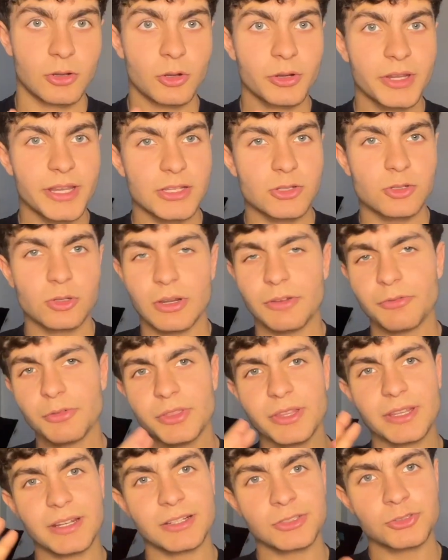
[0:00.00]
Okay, so
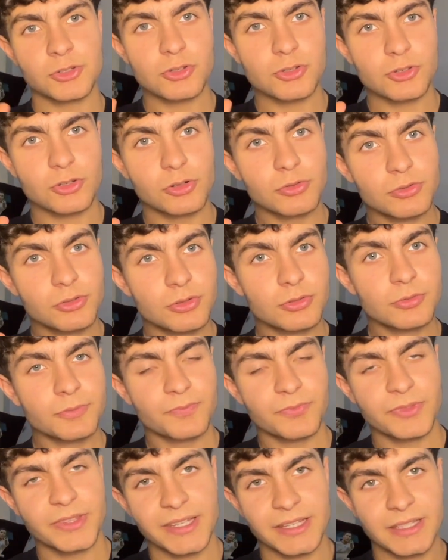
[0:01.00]
everything I just showed
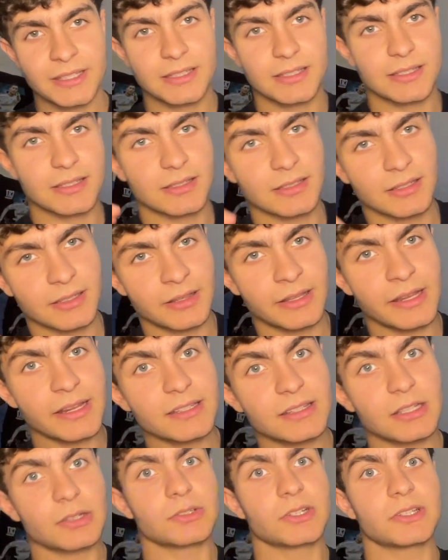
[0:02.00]
you, it's
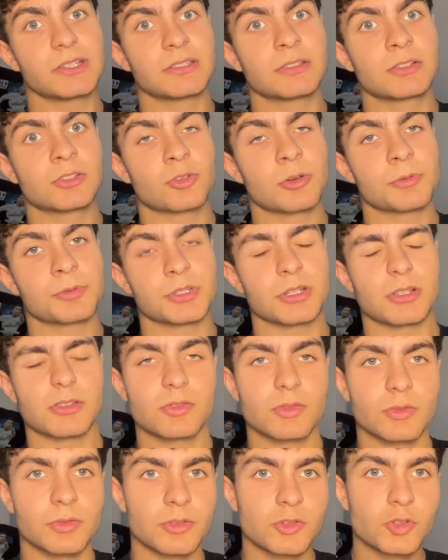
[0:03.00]
linked down in the description.
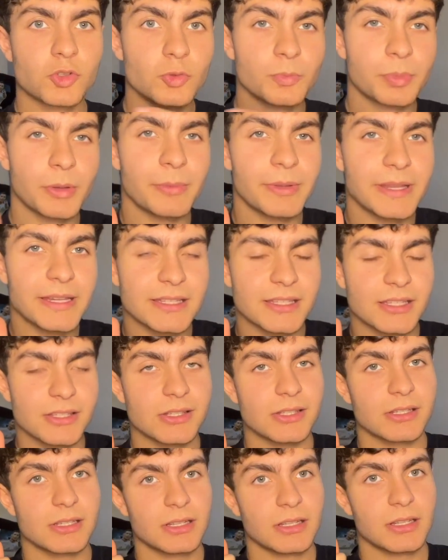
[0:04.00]
So the
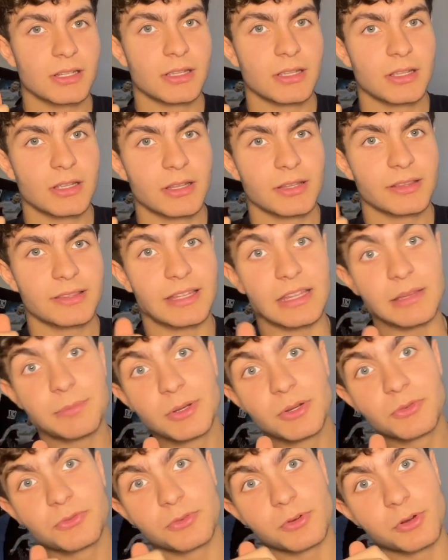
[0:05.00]
Supabase
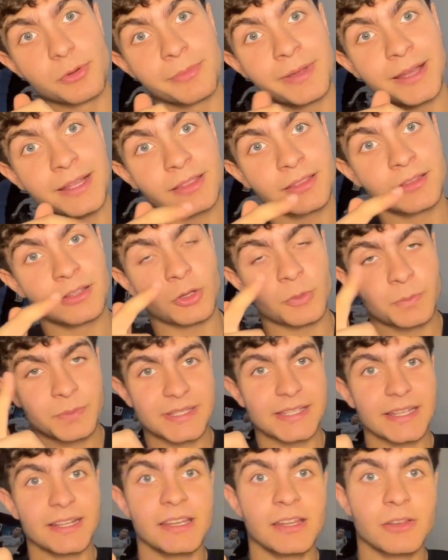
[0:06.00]
table format, the
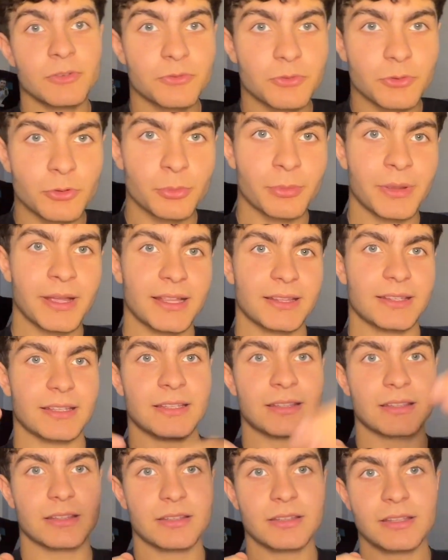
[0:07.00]
Obsidian format,
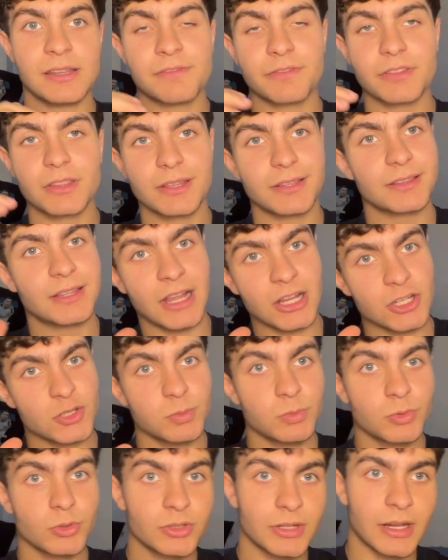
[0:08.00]
and even the
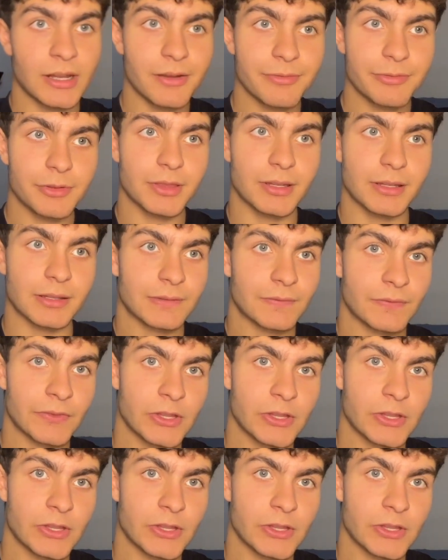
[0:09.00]
dashboard and everything.